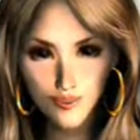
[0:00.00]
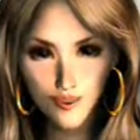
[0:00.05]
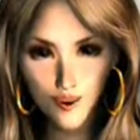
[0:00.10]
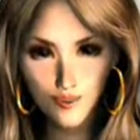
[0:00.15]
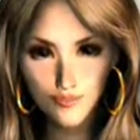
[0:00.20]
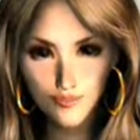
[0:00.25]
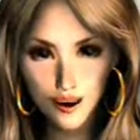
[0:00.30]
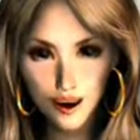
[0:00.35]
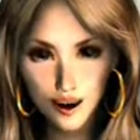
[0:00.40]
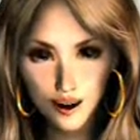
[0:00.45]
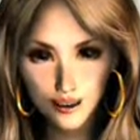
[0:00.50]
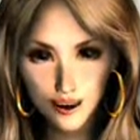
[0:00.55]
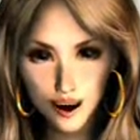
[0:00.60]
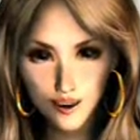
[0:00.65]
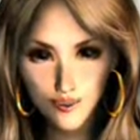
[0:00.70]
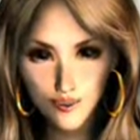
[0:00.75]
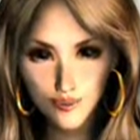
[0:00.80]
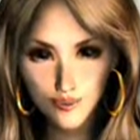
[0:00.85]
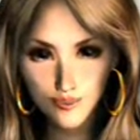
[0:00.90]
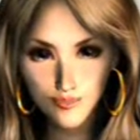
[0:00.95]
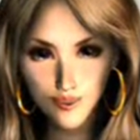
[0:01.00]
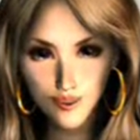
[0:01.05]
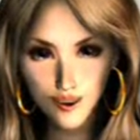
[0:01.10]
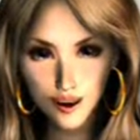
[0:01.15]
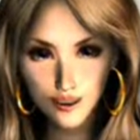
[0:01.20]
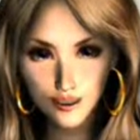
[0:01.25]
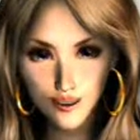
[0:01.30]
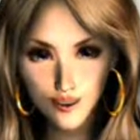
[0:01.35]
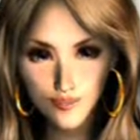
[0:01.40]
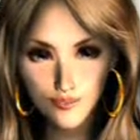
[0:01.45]
Because
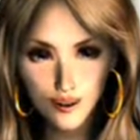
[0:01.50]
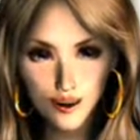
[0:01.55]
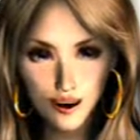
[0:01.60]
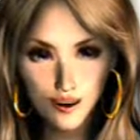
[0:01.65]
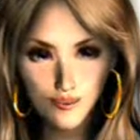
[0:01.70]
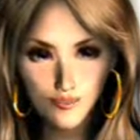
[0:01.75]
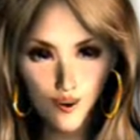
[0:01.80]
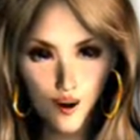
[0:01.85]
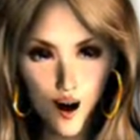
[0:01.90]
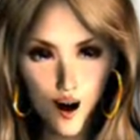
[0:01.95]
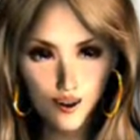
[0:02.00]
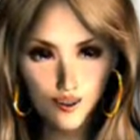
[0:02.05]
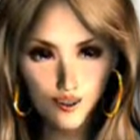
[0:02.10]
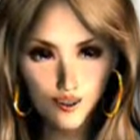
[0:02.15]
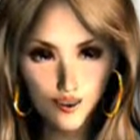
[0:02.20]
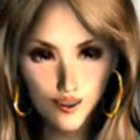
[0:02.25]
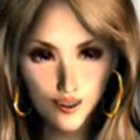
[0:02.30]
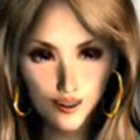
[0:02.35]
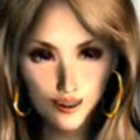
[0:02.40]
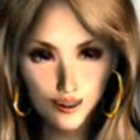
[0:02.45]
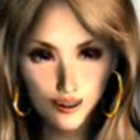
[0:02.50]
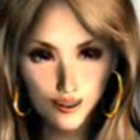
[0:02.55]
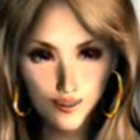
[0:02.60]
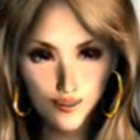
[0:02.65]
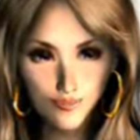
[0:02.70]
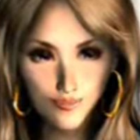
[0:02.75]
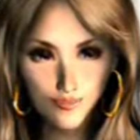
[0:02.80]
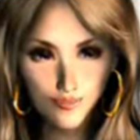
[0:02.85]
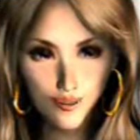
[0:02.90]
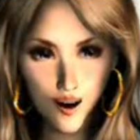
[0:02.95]
if I leave the door
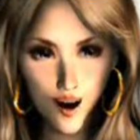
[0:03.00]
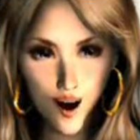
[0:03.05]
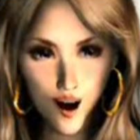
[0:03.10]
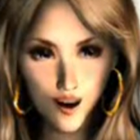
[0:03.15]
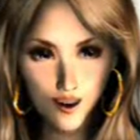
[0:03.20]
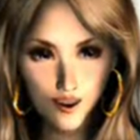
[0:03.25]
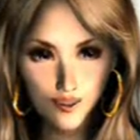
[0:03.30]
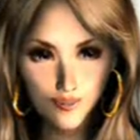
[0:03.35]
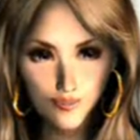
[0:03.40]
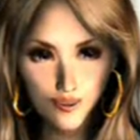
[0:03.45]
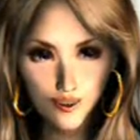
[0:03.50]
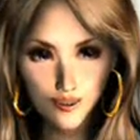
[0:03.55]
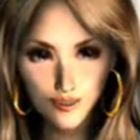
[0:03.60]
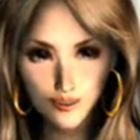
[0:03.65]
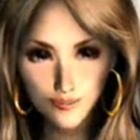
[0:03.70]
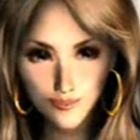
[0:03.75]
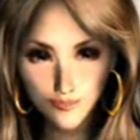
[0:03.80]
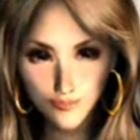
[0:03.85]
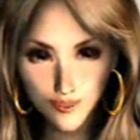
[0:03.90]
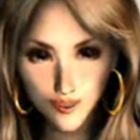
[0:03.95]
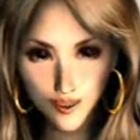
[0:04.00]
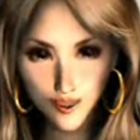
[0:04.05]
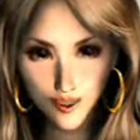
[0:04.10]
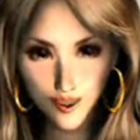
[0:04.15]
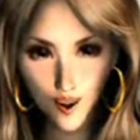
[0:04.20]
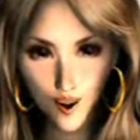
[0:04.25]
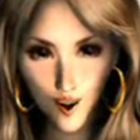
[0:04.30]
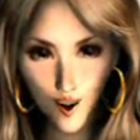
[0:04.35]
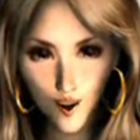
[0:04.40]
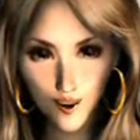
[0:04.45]
closed, I am in a
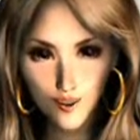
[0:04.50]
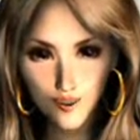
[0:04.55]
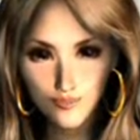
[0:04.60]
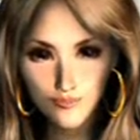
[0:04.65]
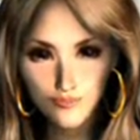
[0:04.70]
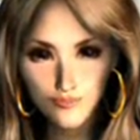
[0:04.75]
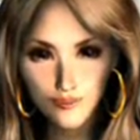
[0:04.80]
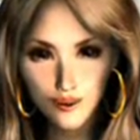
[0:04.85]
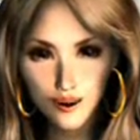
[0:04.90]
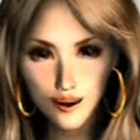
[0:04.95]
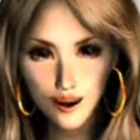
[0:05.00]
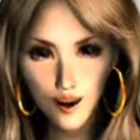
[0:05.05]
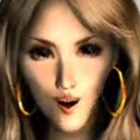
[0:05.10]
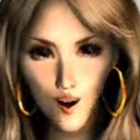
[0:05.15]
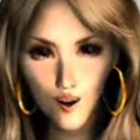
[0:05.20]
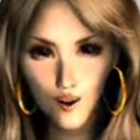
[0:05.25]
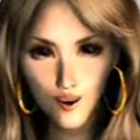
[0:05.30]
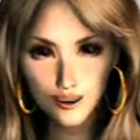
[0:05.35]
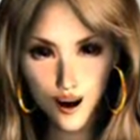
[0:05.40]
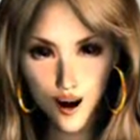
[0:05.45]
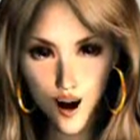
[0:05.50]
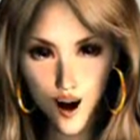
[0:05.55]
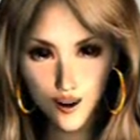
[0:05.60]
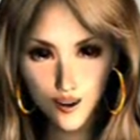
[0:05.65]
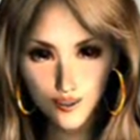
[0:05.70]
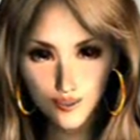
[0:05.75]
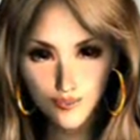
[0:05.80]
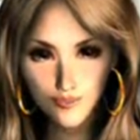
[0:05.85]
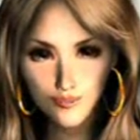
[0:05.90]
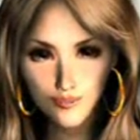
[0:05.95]
room by
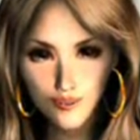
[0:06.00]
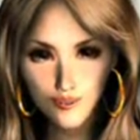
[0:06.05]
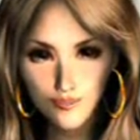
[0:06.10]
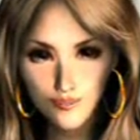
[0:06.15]
myself.